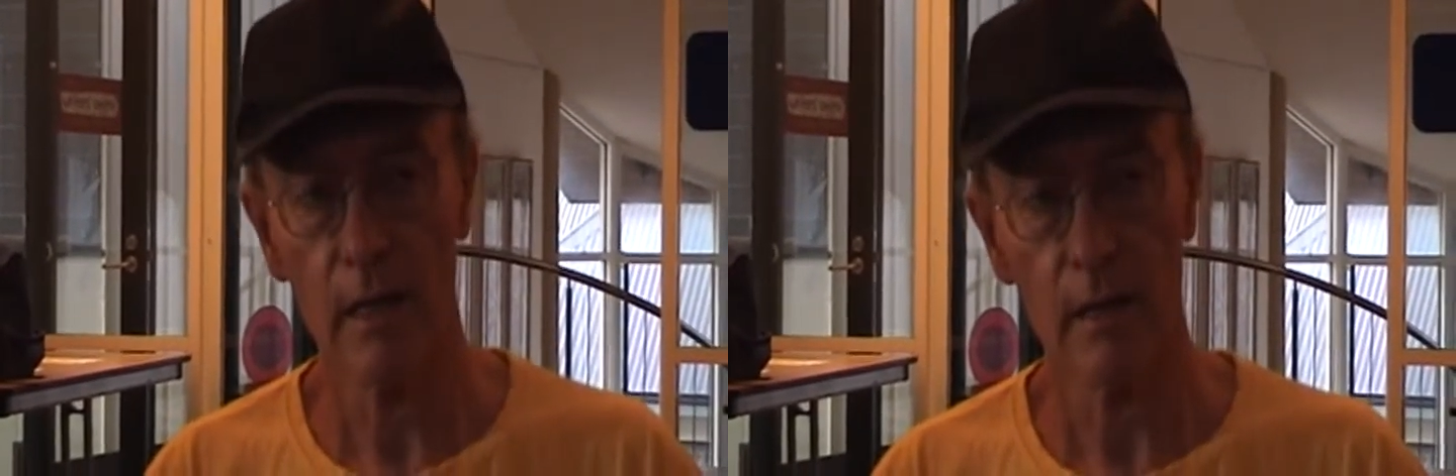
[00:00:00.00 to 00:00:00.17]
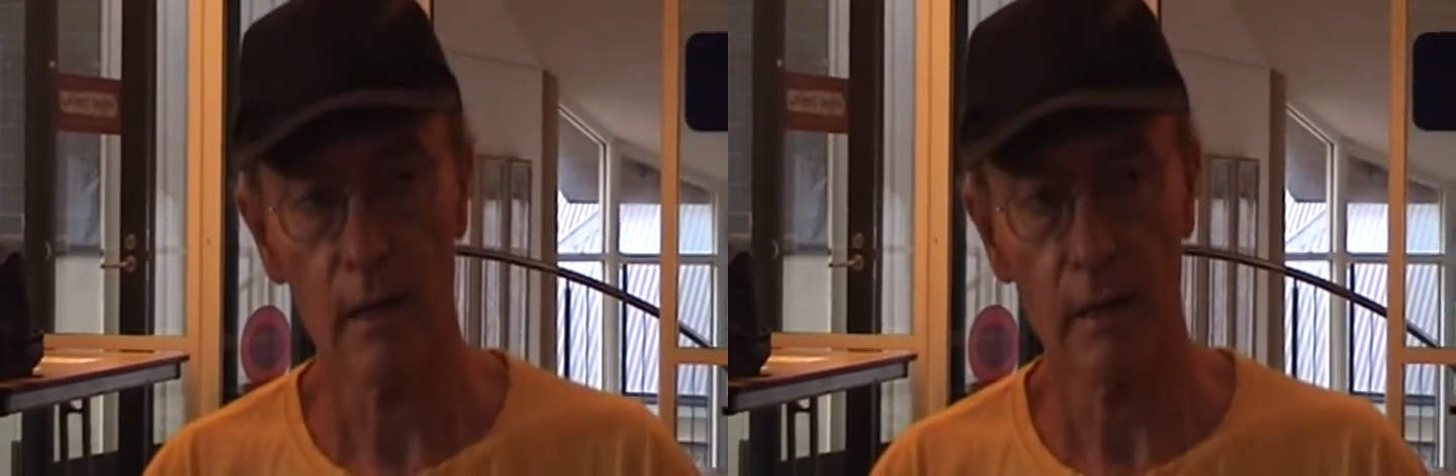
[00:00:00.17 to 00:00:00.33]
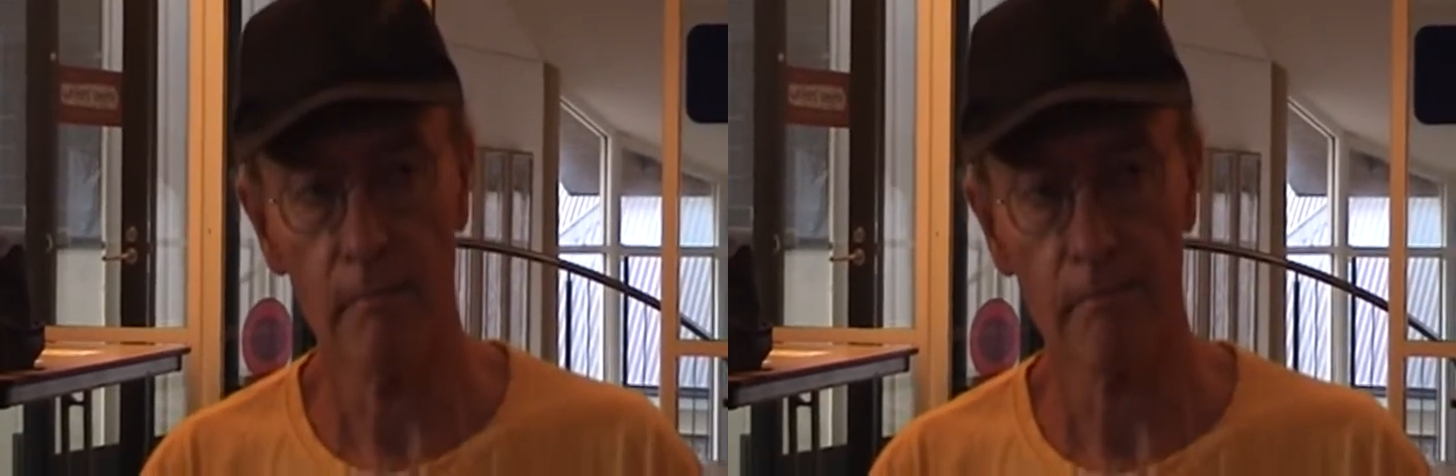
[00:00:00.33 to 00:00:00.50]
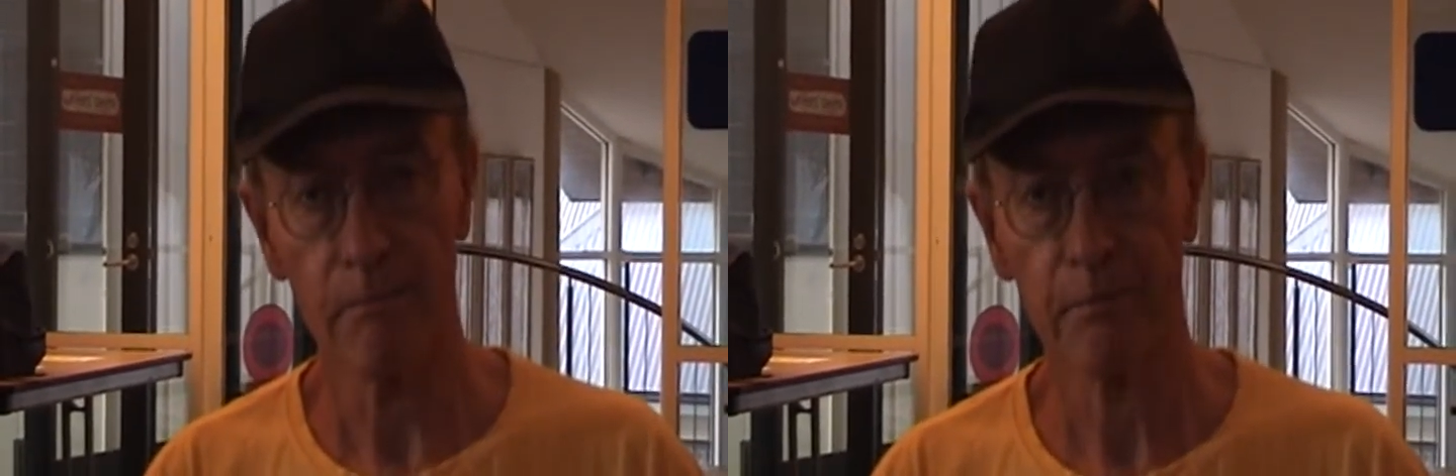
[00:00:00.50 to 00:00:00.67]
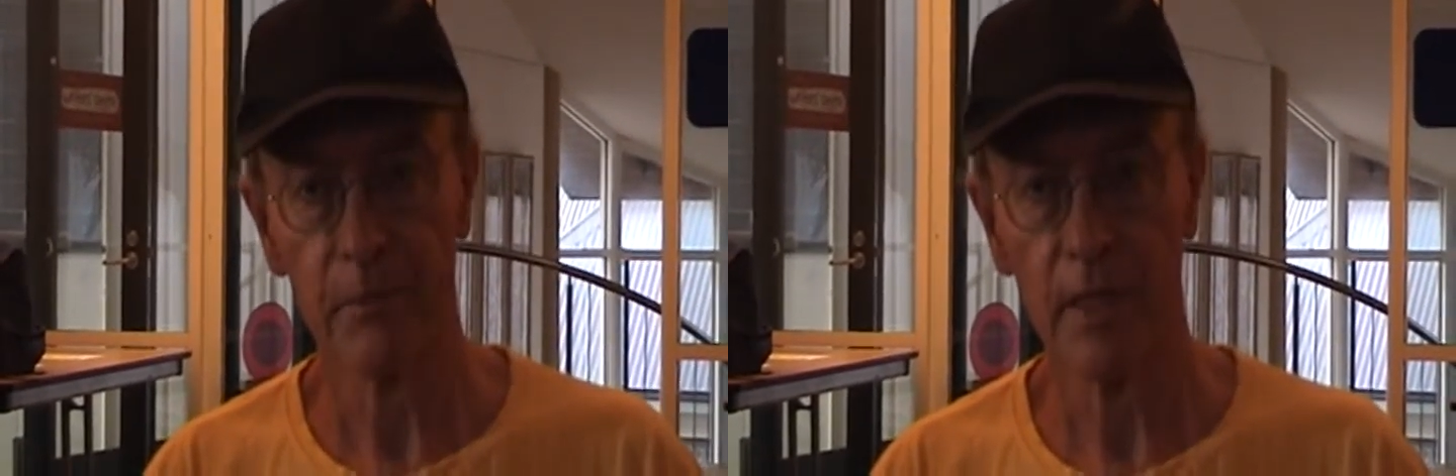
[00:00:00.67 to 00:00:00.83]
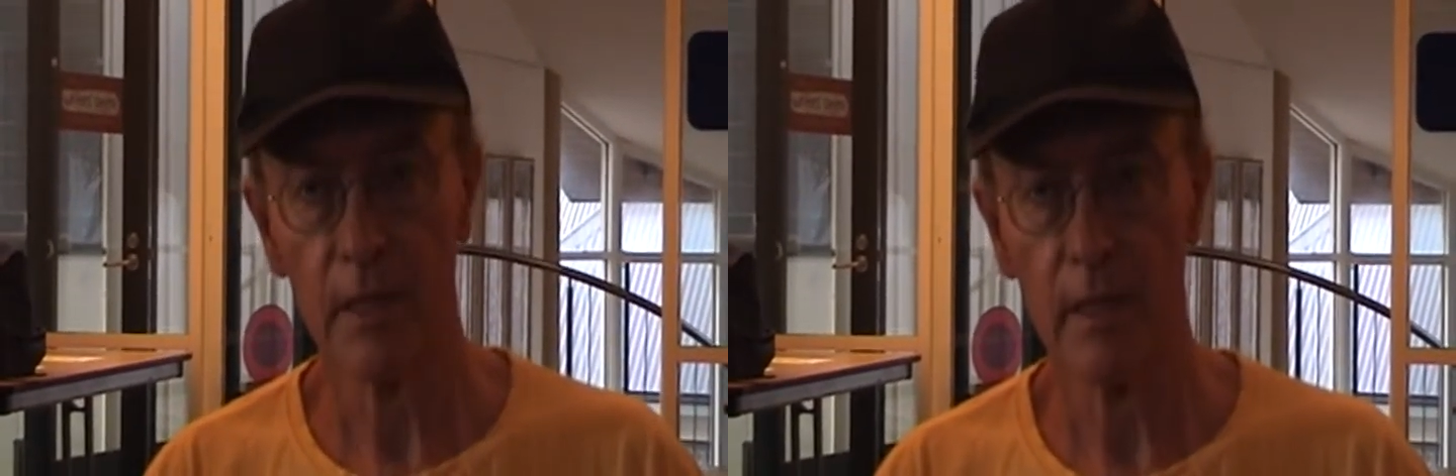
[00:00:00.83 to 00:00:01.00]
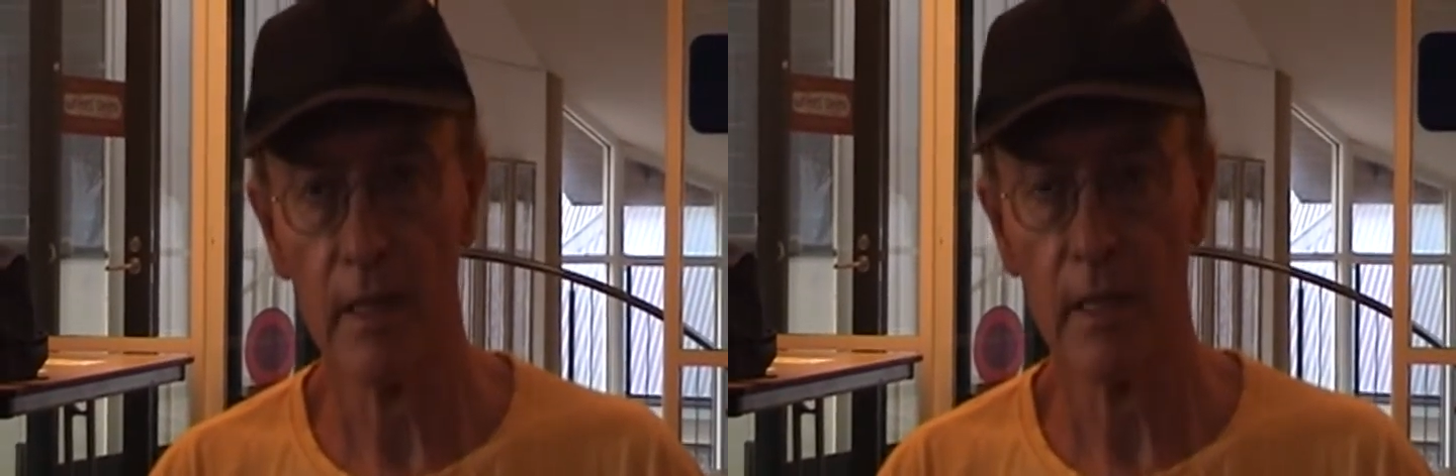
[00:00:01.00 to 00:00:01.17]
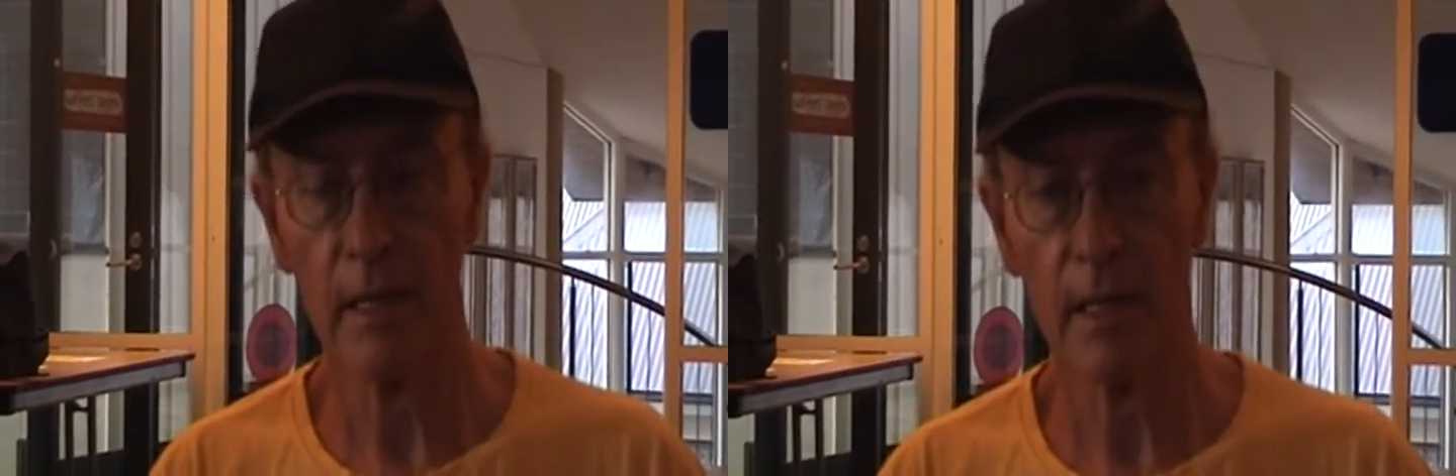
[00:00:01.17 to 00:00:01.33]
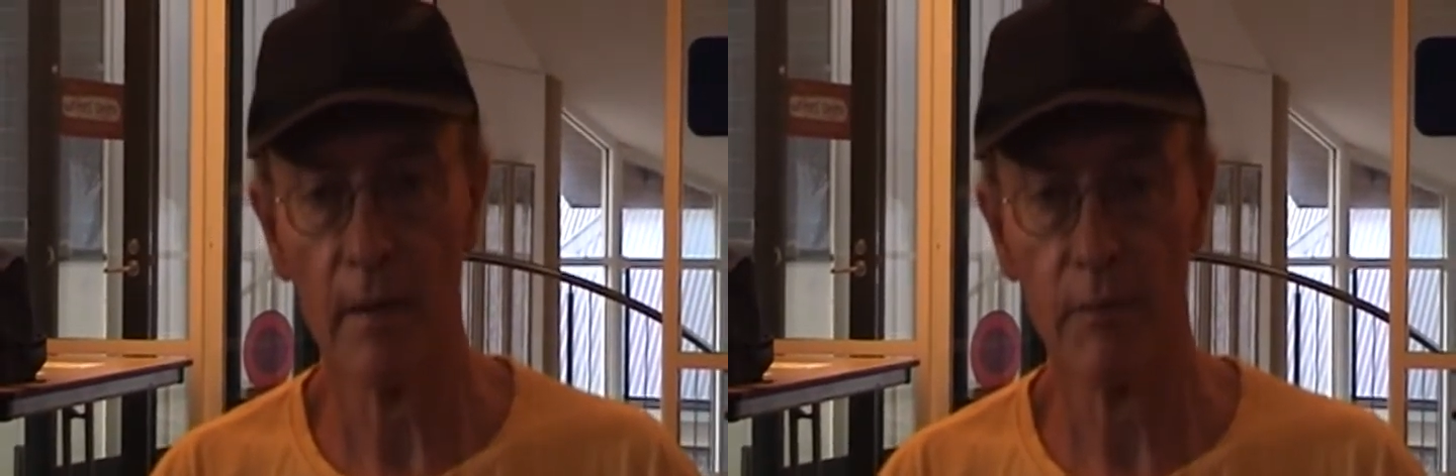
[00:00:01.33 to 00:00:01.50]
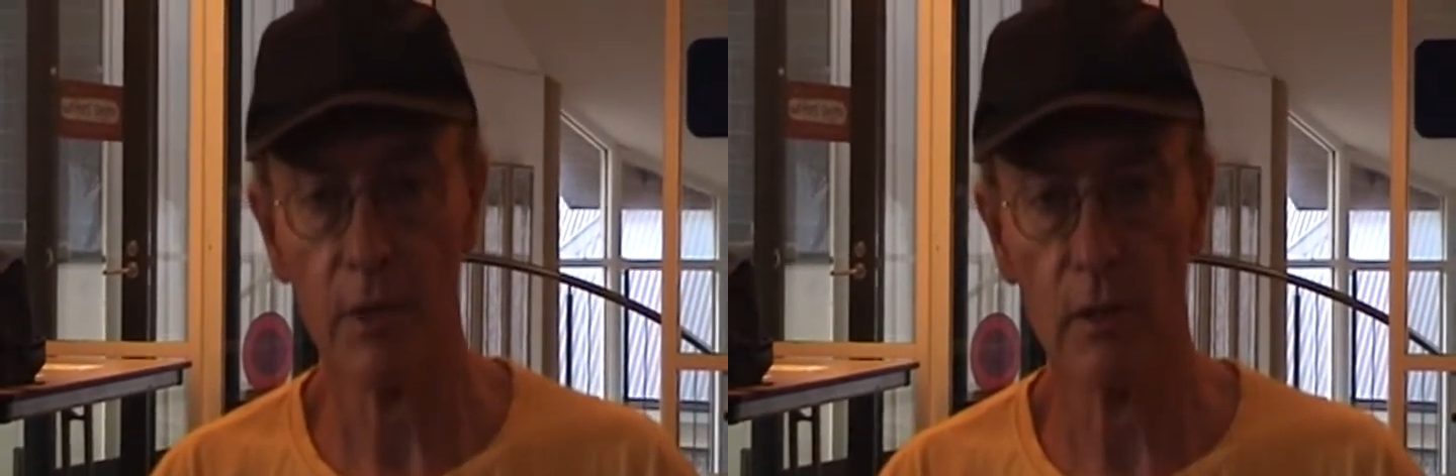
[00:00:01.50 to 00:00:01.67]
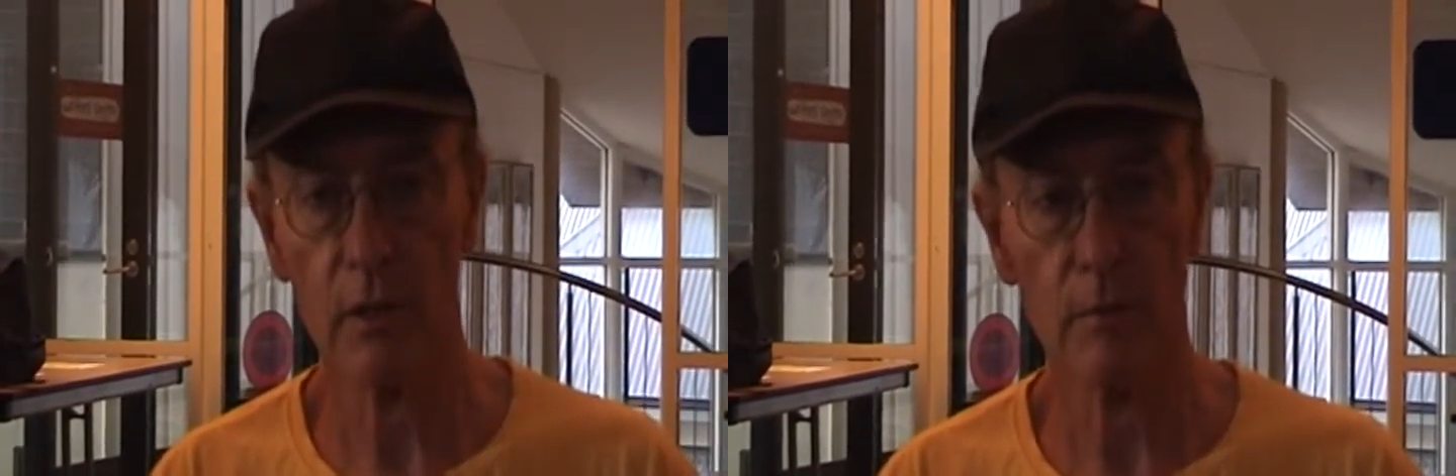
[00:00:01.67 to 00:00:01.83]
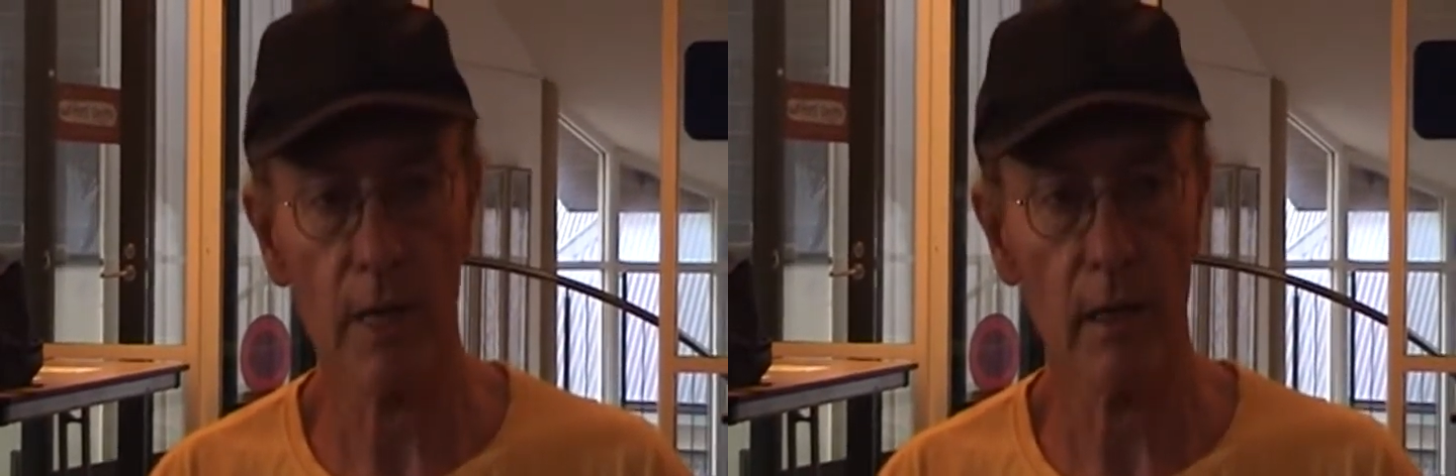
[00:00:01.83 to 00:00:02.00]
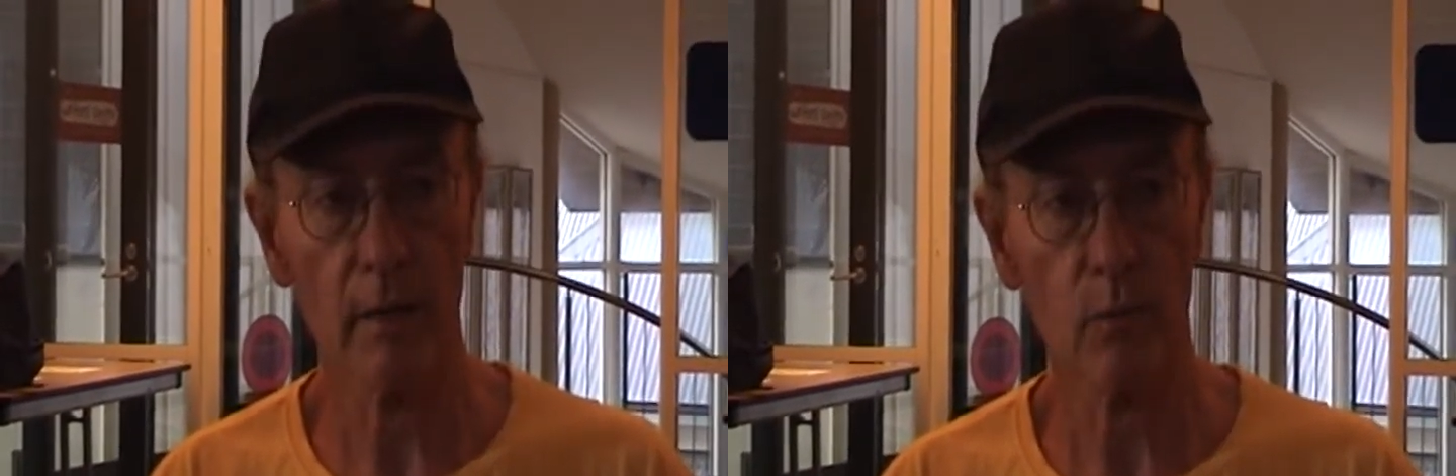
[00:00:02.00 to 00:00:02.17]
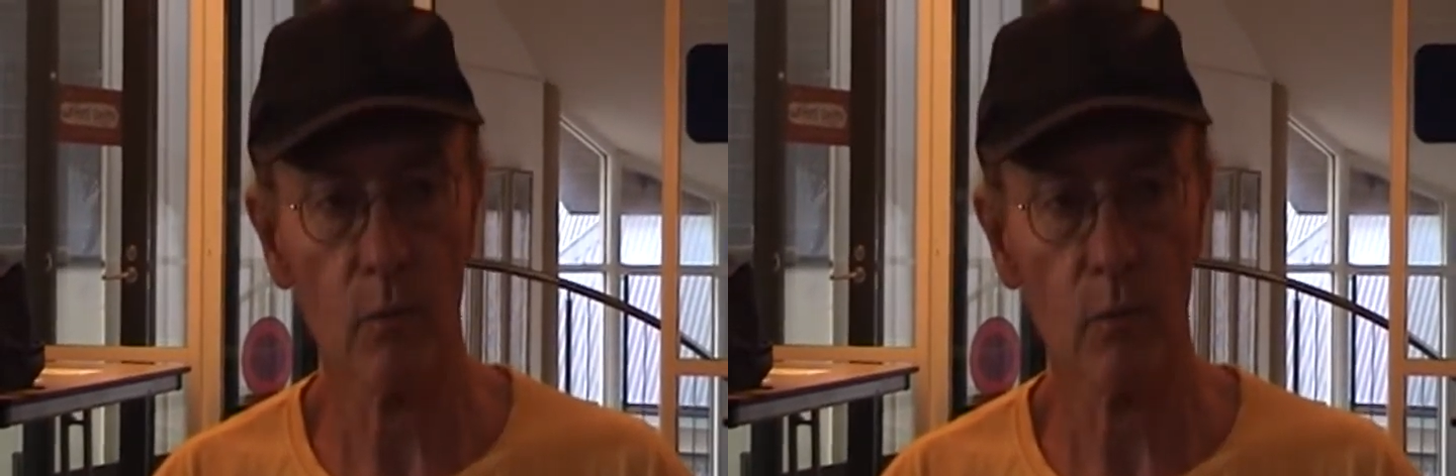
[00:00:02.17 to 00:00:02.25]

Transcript: um, get their thinking caps on about